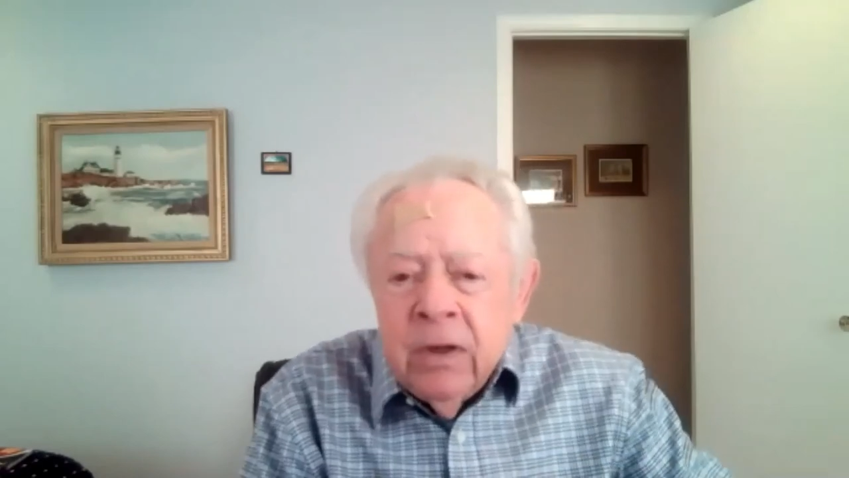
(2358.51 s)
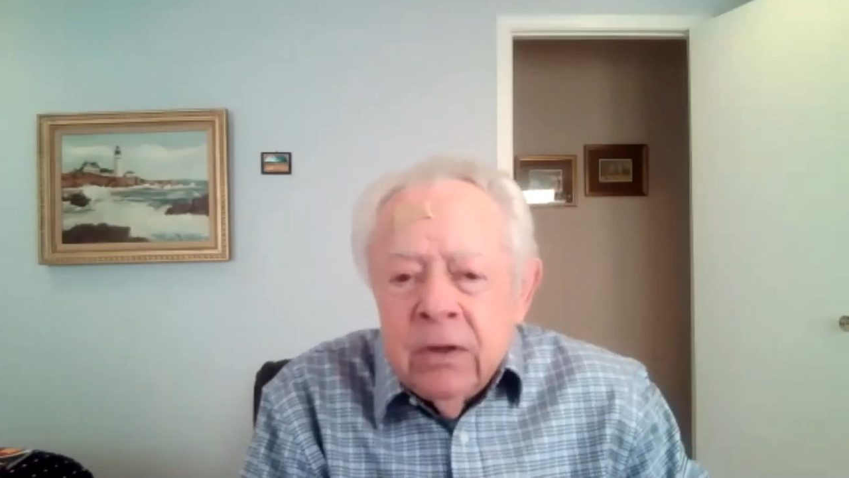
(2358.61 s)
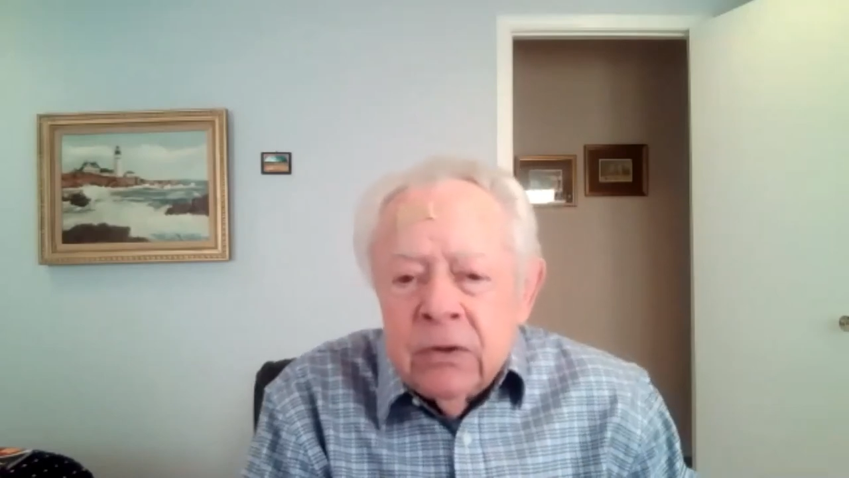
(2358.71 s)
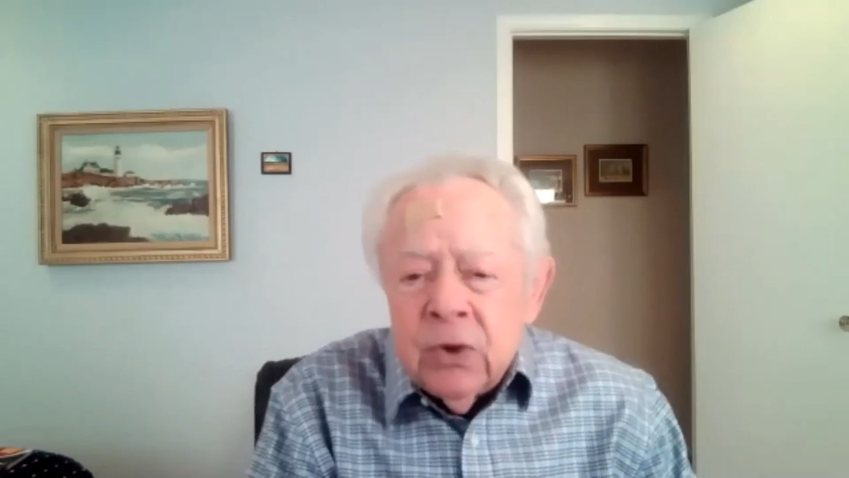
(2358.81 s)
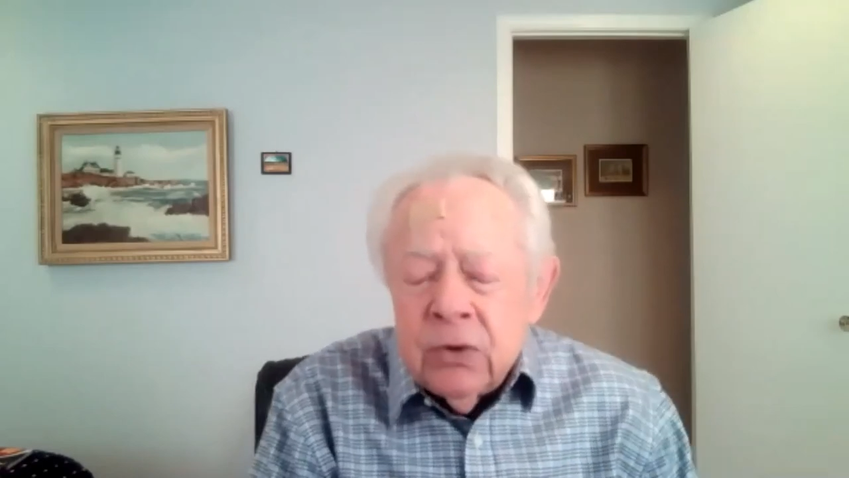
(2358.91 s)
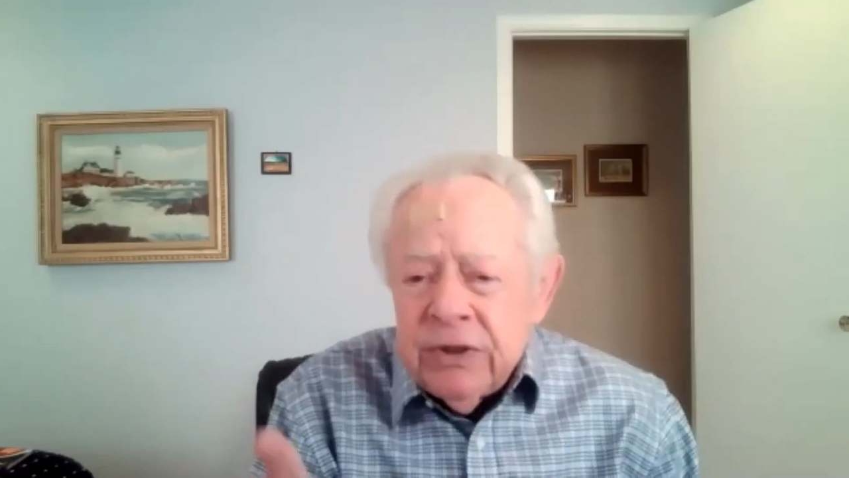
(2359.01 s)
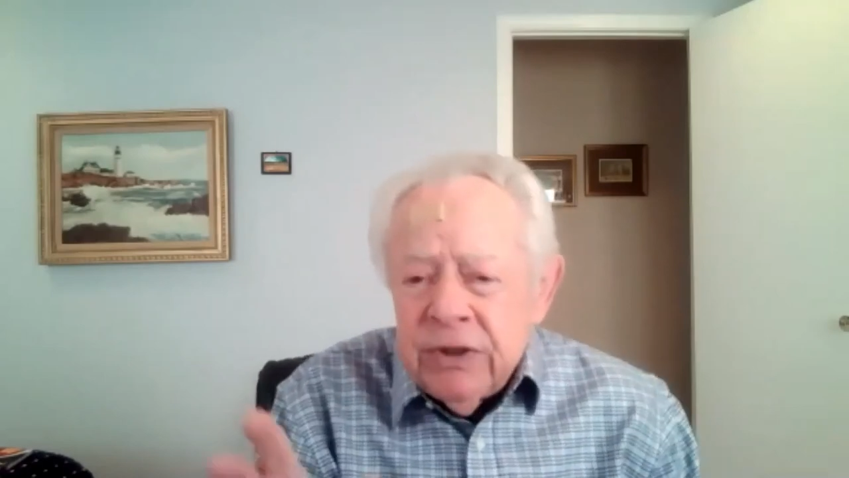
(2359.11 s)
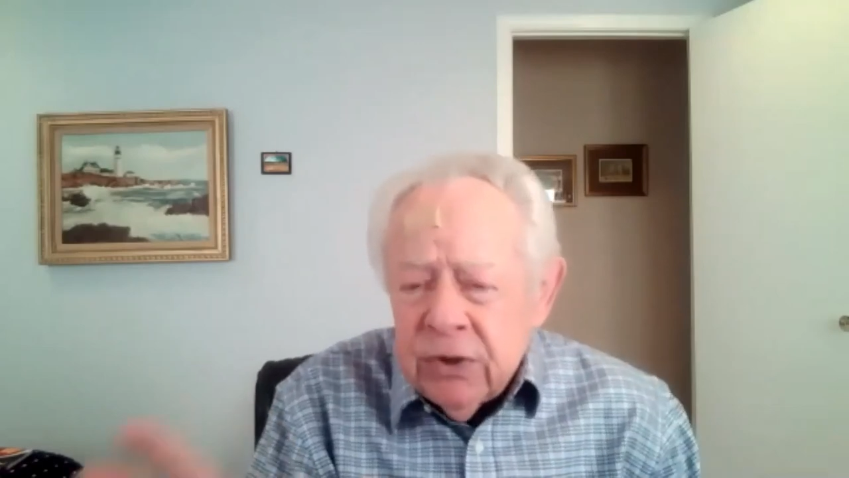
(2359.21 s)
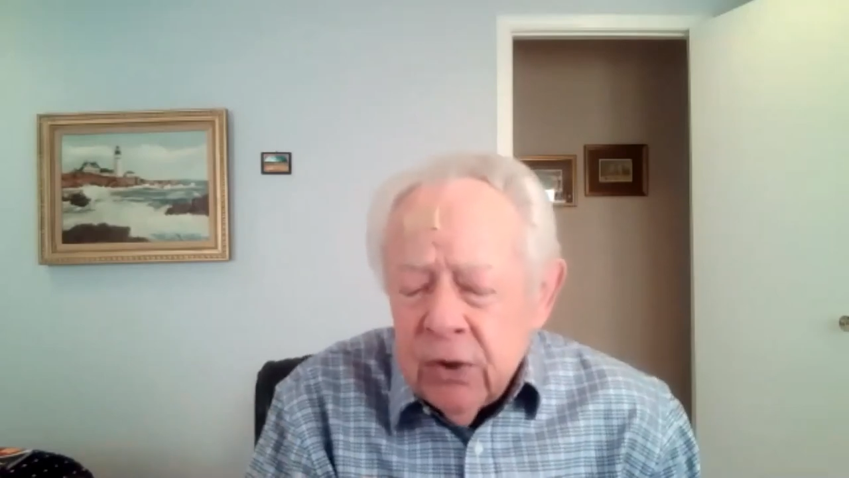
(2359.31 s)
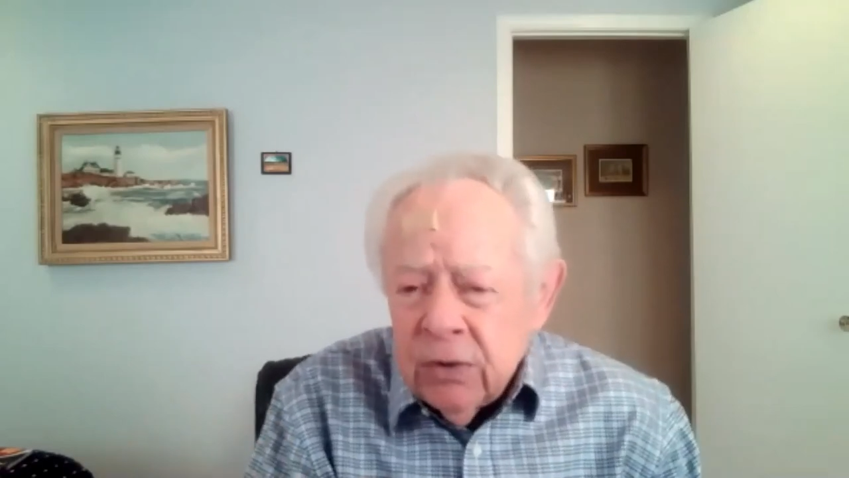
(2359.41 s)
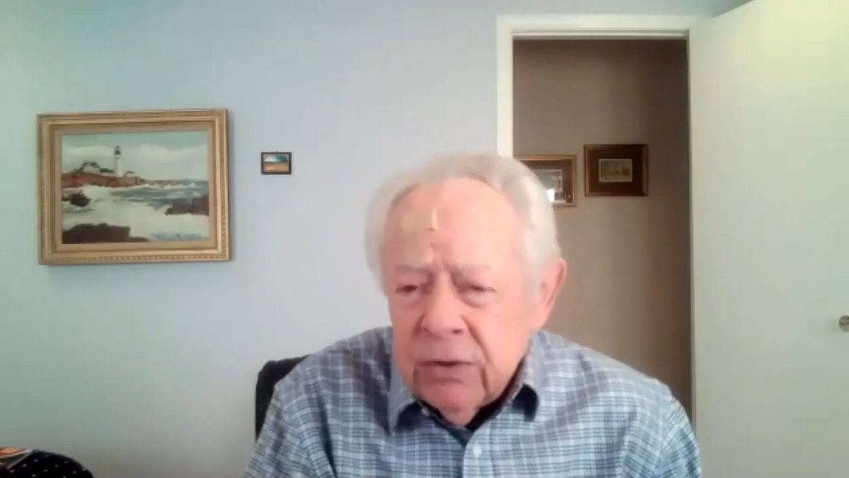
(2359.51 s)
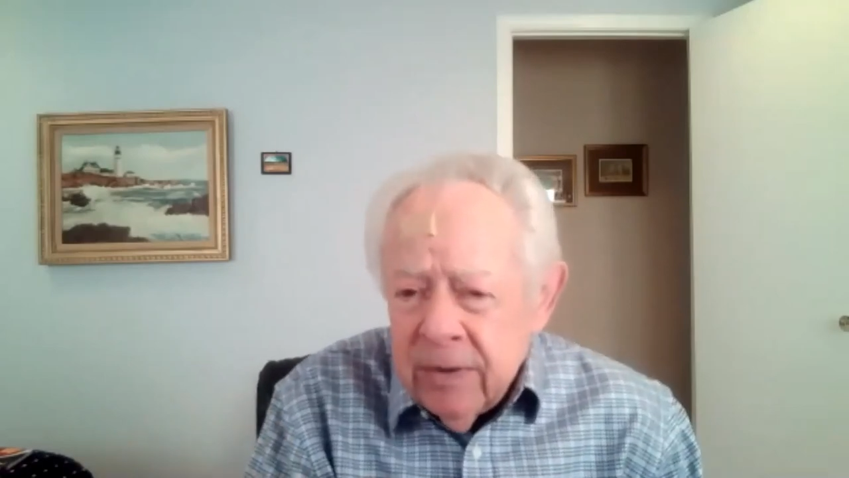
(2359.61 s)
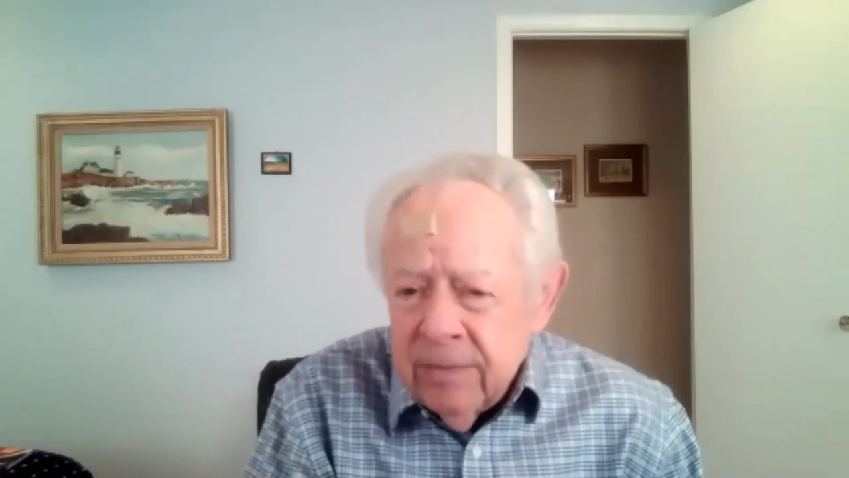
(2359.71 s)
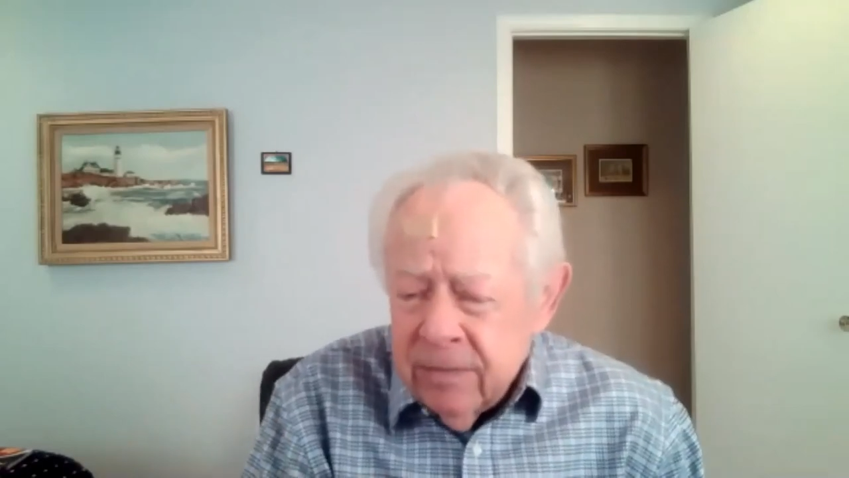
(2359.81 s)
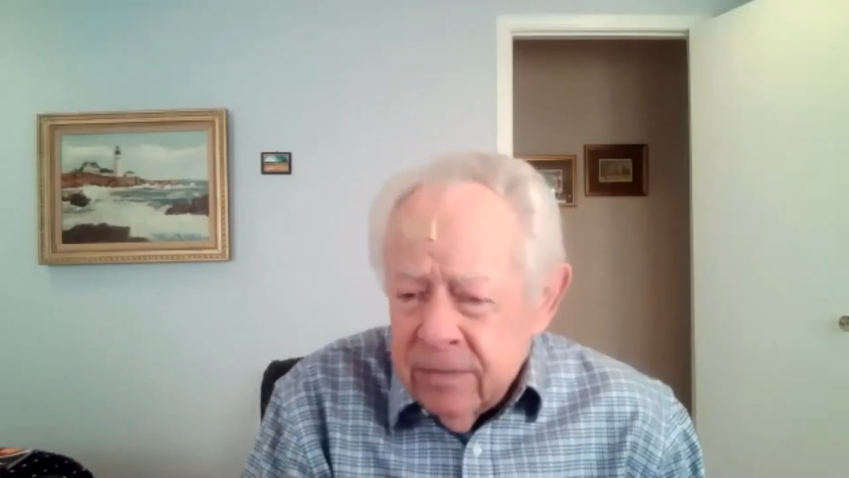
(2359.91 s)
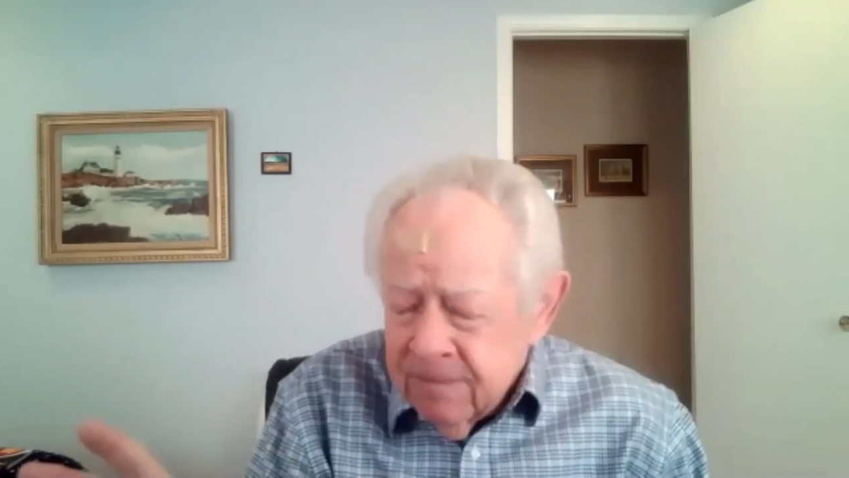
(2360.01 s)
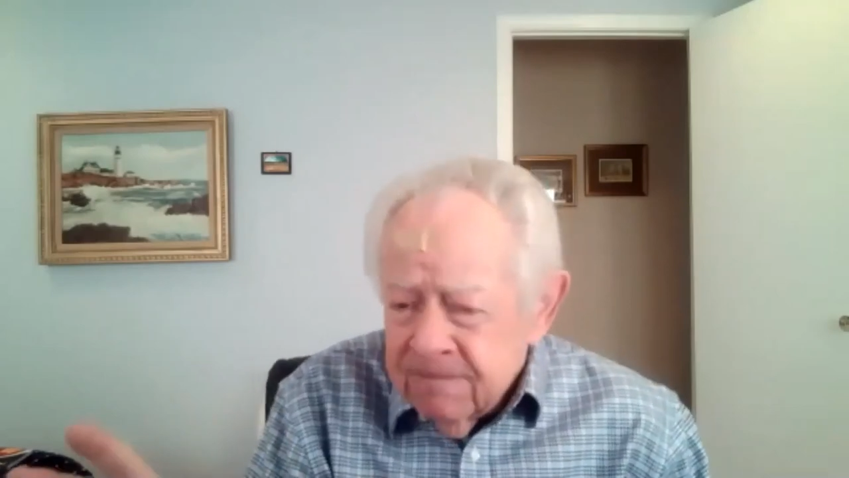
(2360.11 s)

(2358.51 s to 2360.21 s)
So she told them,